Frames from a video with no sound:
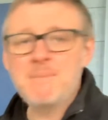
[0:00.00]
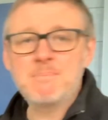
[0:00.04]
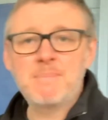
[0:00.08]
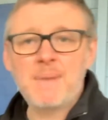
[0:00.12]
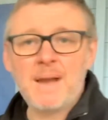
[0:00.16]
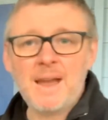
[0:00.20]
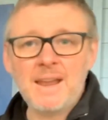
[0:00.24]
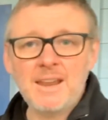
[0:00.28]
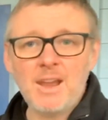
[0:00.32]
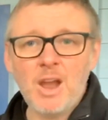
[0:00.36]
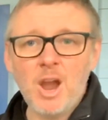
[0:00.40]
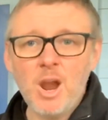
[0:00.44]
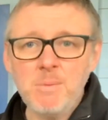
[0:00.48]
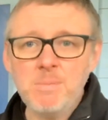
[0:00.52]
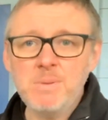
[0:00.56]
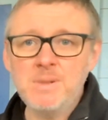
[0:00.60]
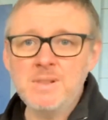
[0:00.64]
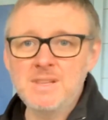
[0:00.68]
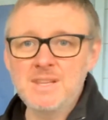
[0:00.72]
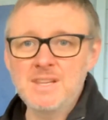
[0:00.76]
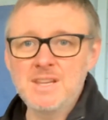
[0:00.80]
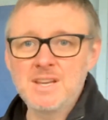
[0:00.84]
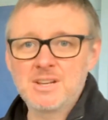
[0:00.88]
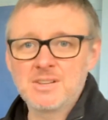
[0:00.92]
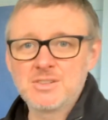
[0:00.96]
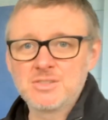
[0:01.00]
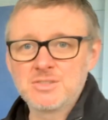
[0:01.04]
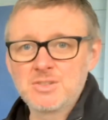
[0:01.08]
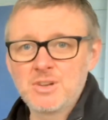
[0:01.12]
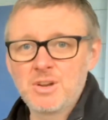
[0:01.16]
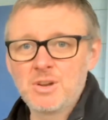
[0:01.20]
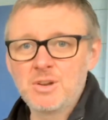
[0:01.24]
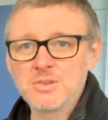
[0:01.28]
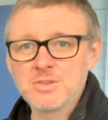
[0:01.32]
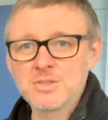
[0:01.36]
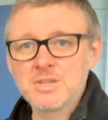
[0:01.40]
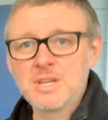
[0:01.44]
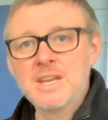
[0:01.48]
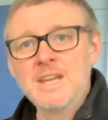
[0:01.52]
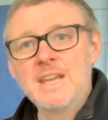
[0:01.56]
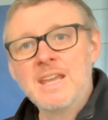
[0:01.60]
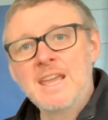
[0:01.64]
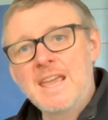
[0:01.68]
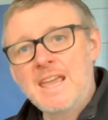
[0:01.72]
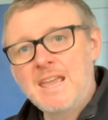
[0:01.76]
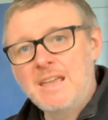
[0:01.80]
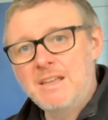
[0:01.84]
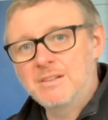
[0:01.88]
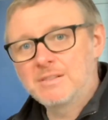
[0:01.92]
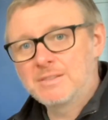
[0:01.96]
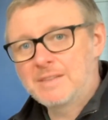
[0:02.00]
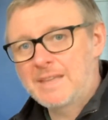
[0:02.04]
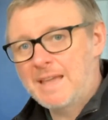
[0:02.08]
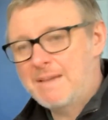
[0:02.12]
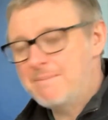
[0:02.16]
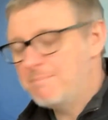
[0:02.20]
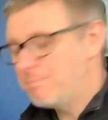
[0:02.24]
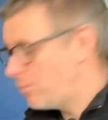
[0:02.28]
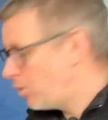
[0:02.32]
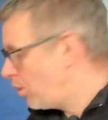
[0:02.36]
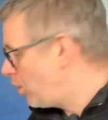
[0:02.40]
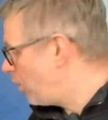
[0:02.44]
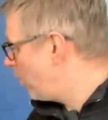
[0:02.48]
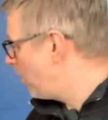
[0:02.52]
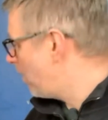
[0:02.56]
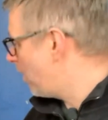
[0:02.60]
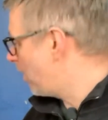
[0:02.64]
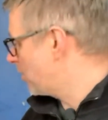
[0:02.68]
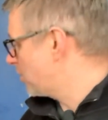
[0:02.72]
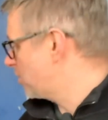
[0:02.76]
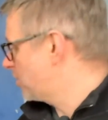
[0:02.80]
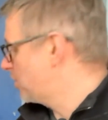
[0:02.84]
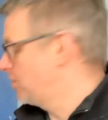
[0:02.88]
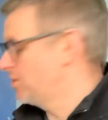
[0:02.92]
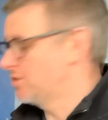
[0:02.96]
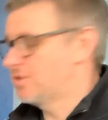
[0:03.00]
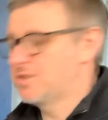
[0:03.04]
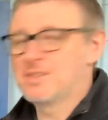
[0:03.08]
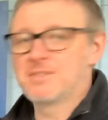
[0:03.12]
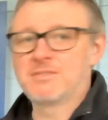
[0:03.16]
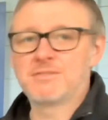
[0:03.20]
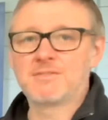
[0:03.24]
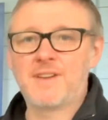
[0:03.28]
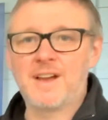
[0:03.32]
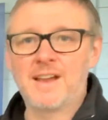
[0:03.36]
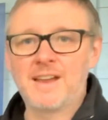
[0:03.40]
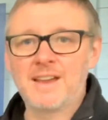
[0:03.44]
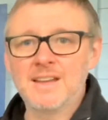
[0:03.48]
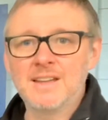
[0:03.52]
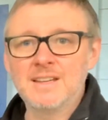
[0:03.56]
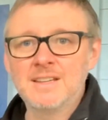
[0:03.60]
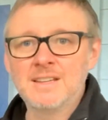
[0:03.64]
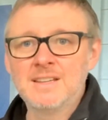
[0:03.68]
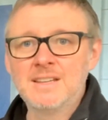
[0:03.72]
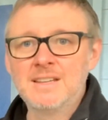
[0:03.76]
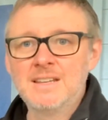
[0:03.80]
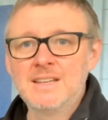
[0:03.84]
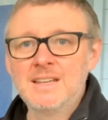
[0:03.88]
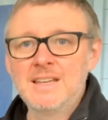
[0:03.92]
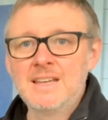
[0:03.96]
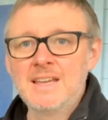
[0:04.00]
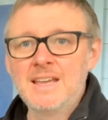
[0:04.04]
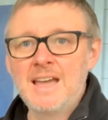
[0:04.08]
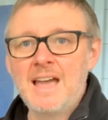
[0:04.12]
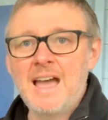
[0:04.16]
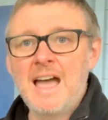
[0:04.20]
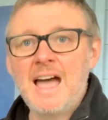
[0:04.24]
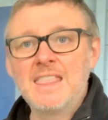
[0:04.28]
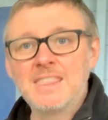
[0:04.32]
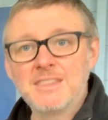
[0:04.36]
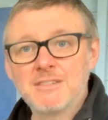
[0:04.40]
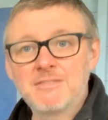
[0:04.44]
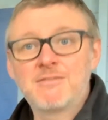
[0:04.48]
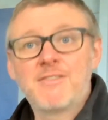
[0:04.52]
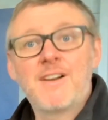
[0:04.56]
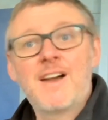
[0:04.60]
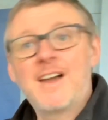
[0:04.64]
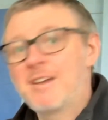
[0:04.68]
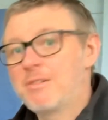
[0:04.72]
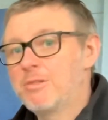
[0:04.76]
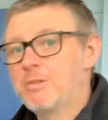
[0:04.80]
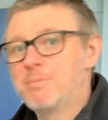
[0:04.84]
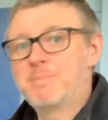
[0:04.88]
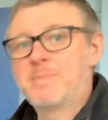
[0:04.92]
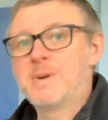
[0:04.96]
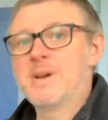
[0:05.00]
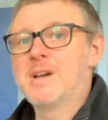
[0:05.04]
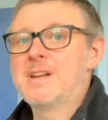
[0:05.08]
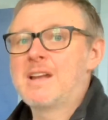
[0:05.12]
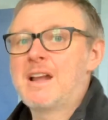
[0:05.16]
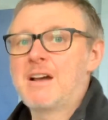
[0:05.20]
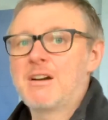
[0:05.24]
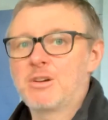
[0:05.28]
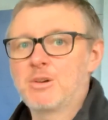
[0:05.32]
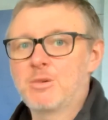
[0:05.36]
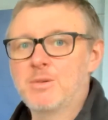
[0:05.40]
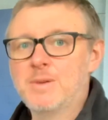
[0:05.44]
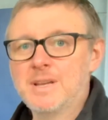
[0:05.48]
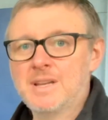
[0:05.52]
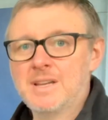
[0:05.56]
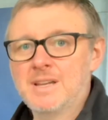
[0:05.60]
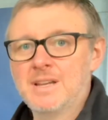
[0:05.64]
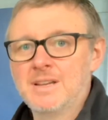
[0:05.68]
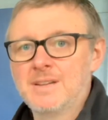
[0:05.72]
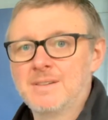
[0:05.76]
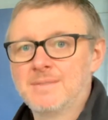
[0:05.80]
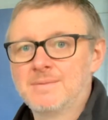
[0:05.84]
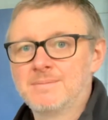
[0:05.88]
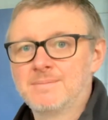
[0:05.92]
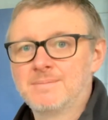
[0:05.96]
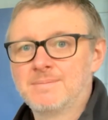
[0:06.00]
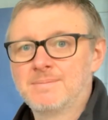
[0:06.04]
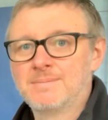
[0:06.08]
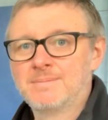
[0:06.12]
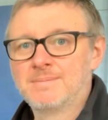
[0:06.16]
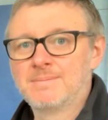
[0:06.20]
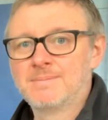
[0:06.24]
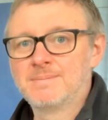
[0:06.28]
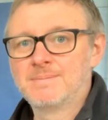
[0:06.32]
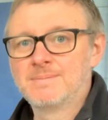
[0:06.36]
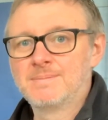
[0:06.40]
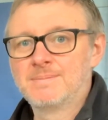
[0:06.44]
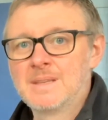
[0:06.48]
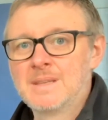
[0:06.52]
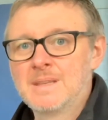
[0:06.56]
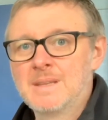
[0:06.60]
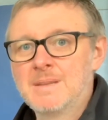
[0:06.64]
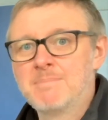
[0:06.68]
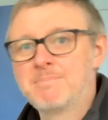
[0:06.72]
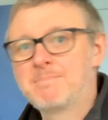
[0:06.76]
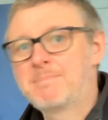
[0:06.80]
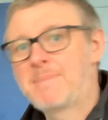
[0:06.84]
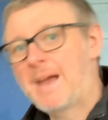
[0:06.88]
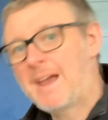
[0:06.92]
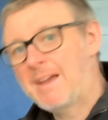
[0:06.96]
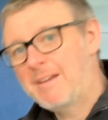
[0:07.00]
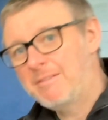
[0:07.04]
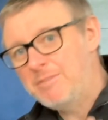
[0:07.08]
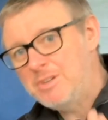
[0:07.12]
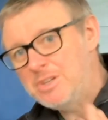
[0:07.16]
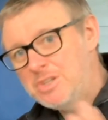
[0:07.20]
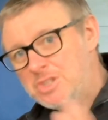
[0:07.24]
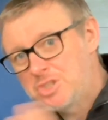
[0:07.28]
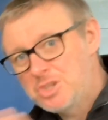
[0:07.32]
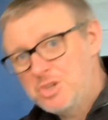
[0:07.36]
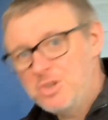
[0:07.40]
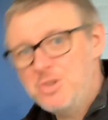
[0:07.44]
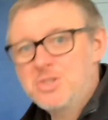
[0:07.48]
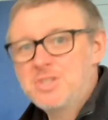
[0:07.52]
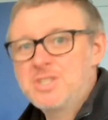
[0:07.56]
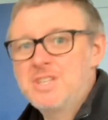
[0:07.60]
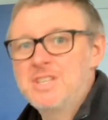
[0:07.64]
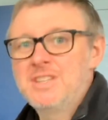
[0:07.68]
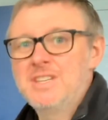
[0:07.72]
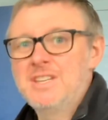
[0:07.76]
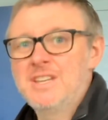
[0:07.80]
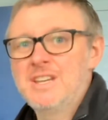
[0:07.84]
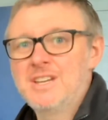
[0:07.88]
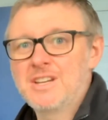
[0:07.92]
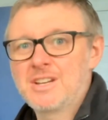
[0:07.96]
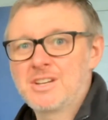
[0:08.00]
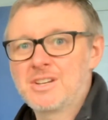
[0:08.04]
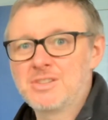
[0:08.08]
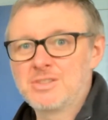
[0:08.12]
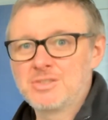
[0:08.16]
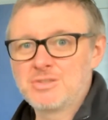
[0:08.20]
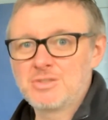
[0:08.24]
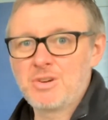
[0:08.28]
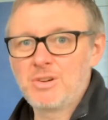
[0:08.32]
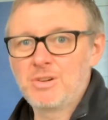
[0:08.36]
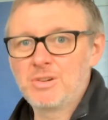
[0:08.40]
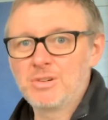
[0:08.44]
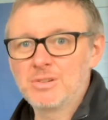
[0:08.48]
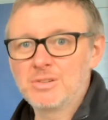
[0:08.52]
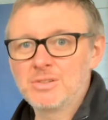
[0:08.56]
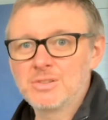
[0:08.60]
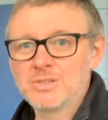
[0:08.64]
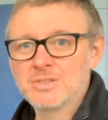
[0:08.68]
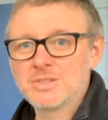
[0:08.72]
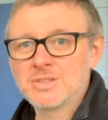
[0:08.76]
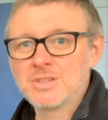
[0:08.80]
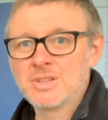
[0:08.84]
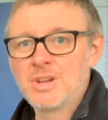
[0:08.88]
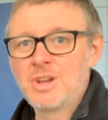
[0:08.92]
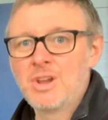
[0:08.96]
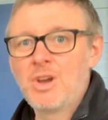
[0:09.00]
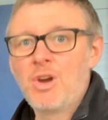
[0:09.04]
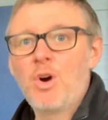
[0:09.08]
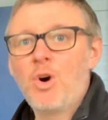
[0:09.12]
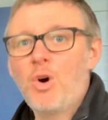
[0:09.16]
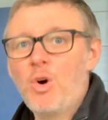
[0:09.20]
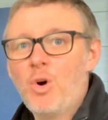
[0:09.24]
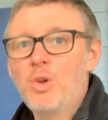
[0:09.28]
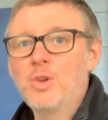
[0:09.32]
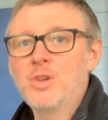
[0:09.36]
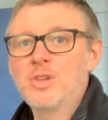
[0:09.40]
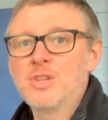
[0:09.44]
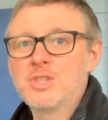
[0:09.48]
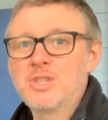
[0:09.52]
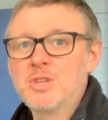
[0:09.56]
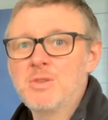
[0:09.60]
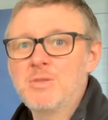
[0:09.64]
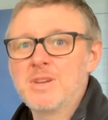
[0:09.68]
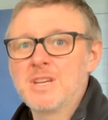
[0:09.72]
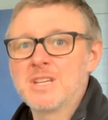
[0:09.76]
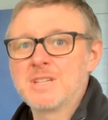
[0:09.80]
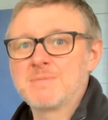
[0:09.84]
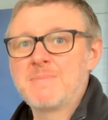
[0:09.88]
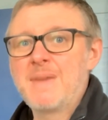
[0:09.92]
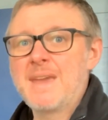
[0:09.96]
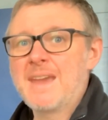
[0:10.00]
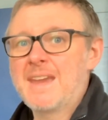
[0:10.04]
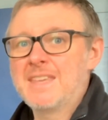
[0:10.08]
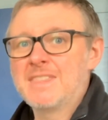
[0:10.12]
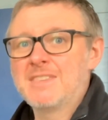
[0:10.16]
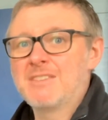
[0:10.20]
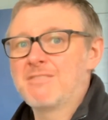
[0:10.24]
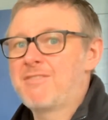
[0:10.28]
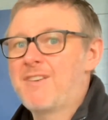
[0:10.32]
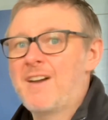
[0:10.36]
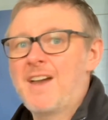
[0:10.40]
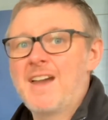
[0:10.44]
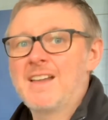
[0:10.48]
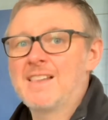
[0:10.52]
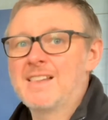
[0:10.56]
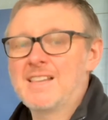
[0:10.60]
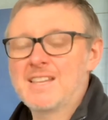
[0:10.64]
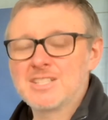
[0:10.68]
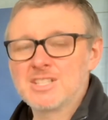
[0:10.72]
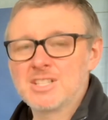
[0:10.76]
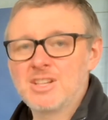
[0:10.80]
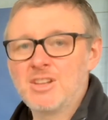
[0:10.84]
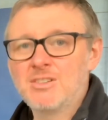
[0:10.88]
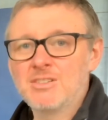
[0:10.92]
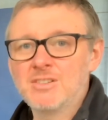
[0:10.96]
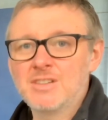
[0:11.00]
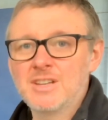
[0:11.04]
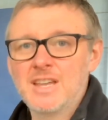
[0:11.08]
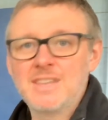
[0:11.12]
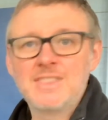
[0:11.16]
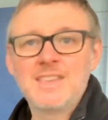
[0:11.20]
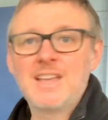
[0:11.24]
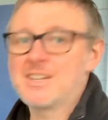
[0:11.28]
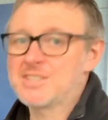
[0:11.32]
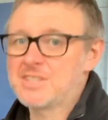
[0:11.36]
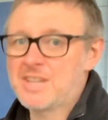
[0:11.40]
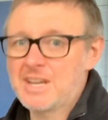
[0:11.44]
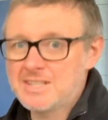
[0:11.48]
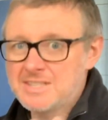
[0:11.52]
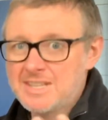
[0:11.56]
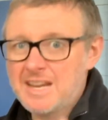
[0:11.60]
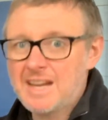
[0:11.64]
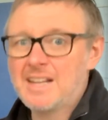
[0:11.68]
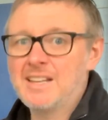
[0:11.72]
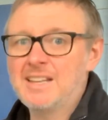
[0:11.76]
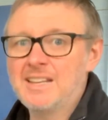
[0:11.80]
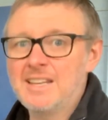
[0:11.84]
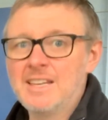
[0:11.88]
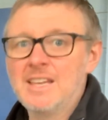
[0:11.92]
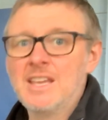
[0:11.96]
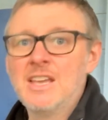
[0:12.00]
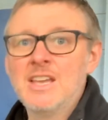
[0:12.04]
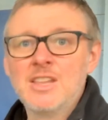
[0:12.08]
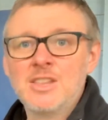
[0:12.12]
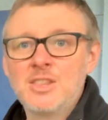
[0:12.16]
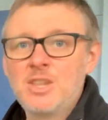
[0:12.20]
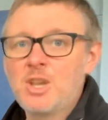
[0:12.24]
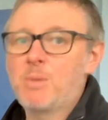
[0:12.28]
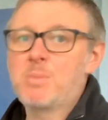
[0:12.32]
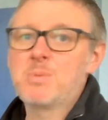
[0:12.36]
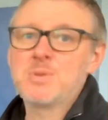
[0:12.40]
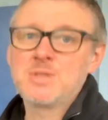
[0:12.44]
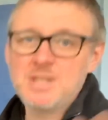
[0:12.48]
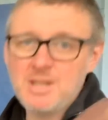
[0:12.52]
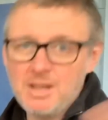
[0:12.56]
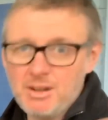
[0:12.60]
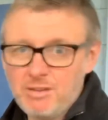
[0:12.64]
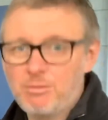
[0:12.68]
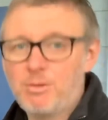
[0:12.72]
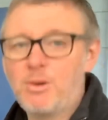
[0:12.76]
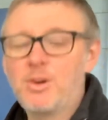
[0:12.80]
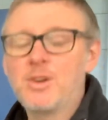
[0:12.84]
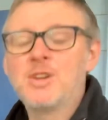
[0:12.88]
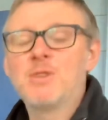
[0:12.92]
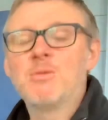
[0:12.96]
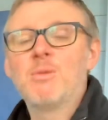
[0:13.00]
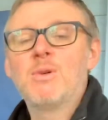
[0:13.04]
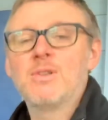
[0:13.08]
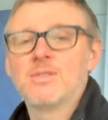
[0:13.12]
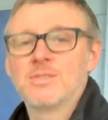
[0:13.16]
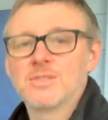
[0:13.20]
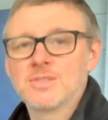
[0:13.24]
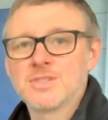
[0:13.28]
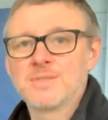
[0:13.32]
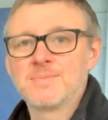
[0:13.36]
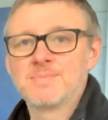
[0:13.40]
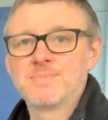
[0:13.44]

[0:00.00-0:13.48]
by opening the air controls it'll get more oxygen to the fire and the fire will burn out quicker. By reducing the air controls, all you're doing is making the fire last longer, and that's exactly the opposite of what you want.